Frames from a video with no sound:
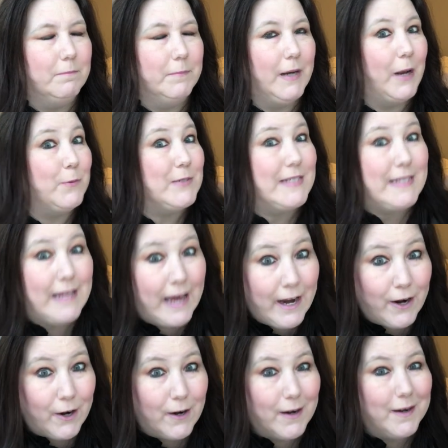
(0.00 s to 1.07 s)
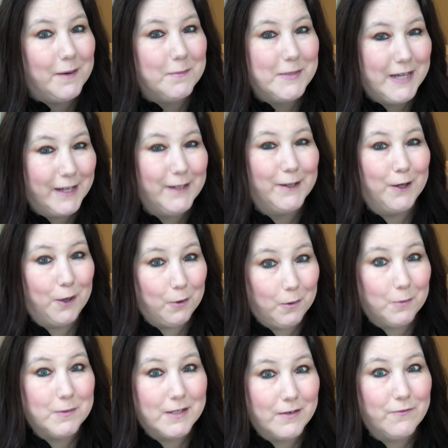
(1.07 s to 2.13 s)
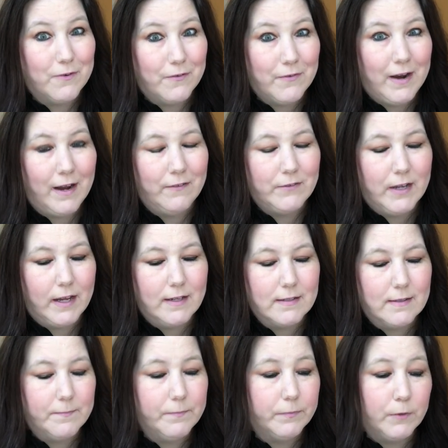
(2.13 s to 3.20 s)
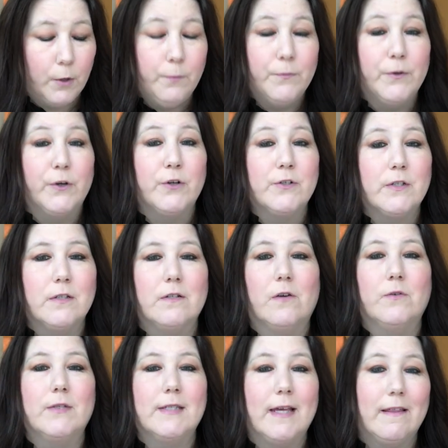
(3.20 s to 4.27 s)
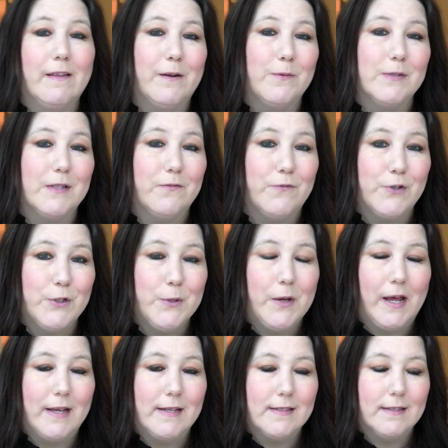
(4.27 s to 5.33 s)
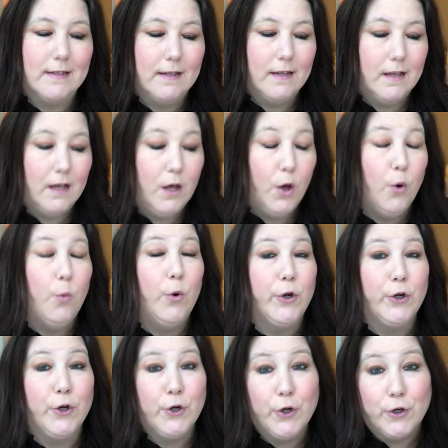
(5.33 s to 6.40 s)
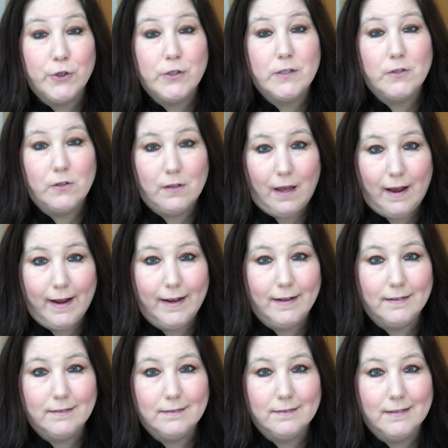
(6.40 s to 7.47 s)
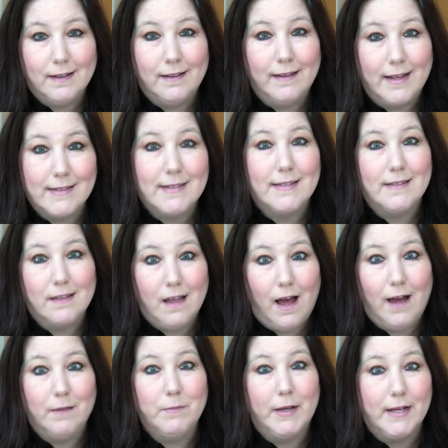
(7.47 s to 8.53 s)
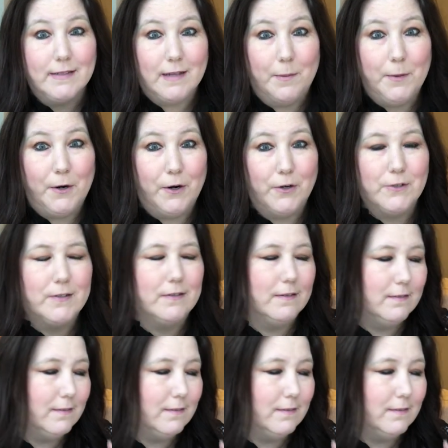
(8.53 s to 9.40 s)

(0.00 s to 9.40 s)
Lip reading: But I was there, and I'm telling you it was in for 5 days. Nope, the nurse's notes say that it was in for 2 days. Well, your nurses are lying. And that says a lot because I'm a nurse.